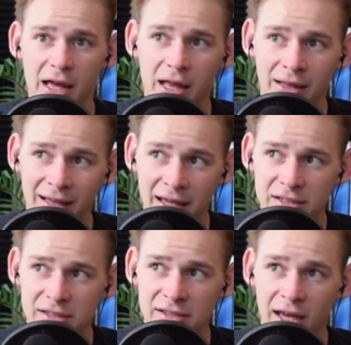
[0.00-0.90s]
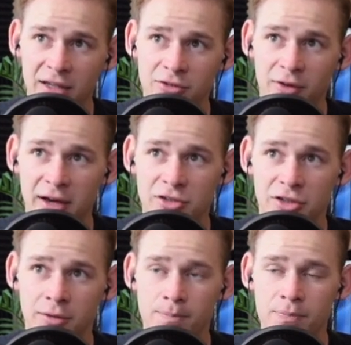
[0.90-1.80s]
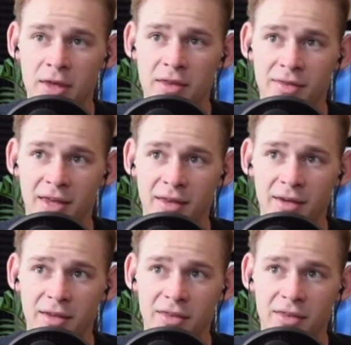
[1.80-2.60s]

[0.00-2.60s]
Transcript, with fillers: less satisfaction than